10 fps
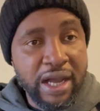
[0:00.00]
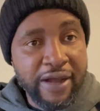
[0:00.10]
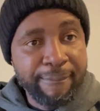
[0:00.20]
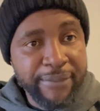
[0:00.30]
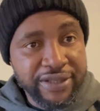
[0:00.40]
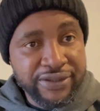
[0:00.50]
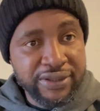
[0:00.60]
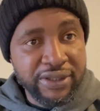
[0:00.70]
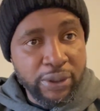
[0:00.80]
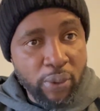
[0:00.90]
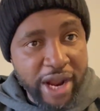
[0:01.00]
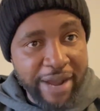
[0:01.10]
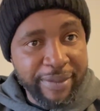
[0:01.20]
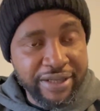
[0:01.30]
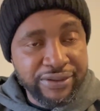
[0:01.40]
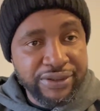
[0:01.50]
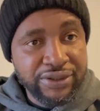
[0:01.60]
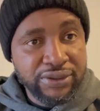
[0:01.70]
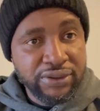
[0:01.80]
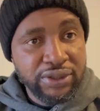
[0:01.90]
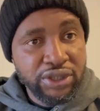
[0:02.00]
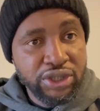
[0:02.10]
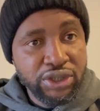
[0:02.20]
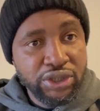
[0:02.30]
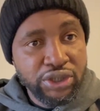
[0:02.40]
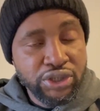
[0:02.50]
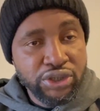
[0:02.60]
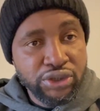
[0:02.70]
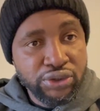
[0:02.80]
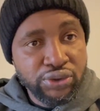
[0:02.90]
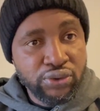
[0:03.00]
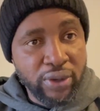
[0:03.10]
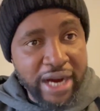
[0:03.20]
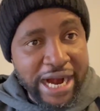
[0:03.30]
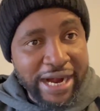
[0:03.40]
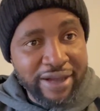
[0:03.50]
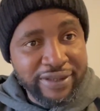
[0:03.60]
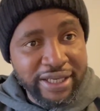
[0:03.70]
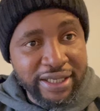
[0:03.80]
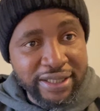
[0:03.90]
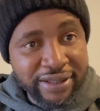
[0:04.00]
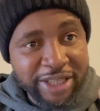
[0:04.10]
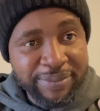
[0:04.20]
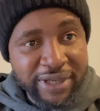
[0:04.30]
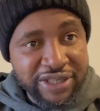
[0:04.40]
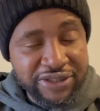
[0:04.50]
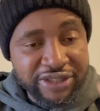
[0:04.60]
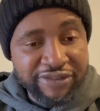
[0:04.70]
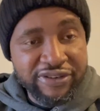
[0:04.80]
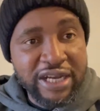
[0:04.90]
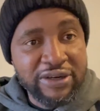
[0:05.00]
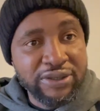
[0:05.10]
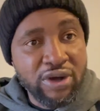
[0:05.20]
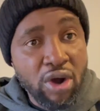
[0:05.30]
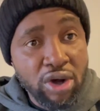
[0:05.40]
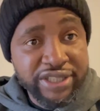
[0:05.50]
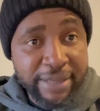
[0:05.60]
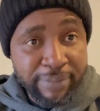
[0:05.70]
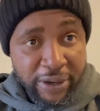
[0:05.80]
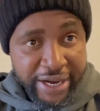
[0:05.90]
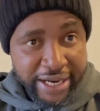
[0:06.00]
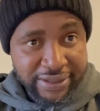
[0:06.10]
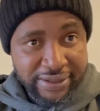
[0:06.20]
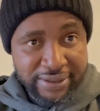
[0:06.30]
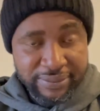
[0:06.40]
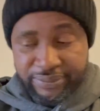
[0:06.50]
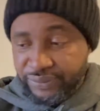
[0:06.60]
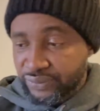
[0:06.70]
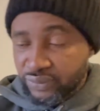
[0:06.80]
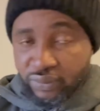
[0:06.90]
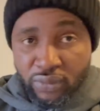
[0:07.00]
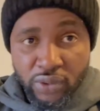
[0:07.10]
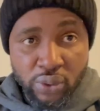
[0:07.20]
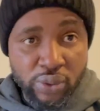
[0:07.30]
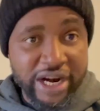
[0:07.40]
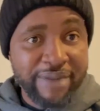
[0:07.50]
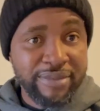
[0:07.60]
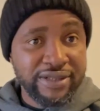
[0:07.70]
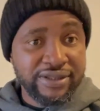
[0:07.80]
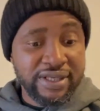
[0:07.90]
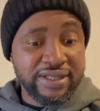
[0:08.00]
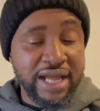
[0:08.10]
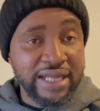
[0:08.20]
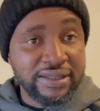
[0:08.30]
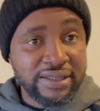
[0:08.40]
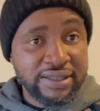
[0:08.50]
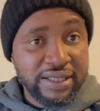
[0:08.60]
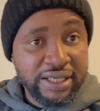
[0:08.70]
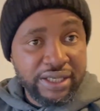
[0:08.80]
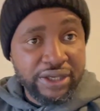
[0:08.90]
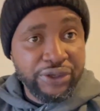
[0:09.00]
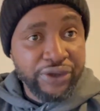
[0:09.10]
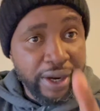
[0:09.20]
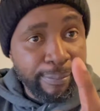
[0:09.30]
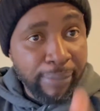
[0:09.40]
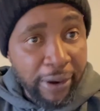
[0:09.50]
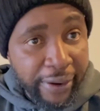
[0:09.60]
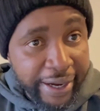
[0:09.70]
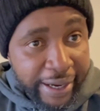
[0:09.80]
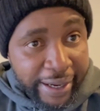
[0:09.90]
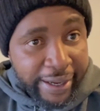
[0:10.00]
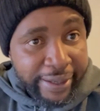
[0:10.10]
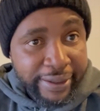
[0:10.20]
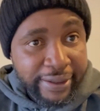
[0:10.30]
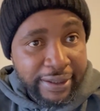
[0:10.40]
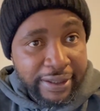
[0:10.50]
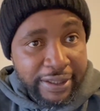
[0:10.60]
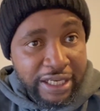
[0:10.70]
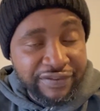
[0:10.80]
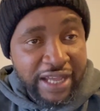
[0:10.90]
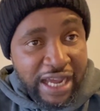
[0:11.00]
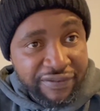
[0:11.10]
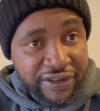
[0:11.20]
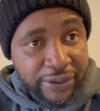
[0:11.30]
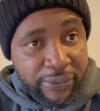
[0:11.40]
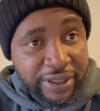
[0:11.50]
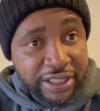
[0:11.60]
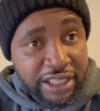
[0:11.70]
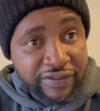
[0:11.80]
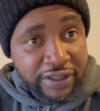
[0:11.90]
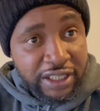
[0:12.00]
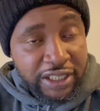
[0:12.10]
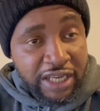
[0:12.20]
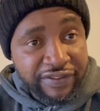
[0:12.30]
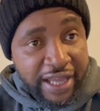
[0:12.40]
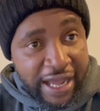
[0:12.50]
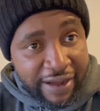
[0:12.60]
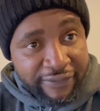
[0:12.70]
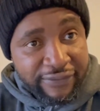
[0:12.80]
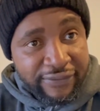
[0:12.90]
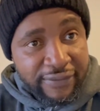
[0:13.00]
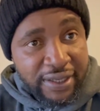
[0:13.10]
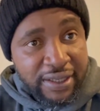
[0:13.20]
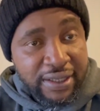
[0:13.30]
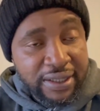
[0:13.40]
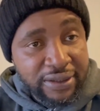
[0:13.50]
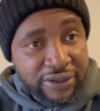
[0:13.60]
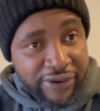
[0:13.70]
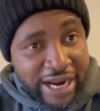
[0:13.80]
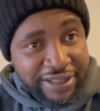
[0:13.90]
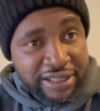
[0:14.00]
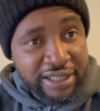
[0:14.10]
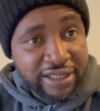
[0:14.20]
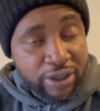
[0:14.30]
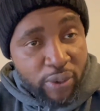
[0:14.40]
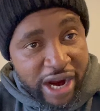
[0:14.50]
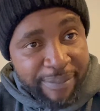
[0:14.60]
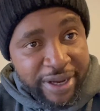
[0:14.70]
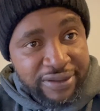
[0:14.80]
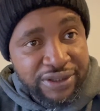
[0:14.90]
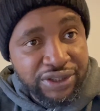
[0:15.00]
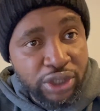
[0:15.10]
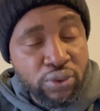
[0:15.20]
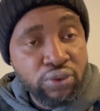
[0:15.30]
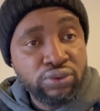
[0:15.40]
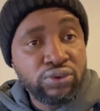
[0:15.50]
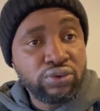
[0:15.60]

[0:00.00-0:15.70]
meets the requirements to carry out a DBS referral on all the employers. What that means is that your employer, if they have if they have the right and the requirement, they could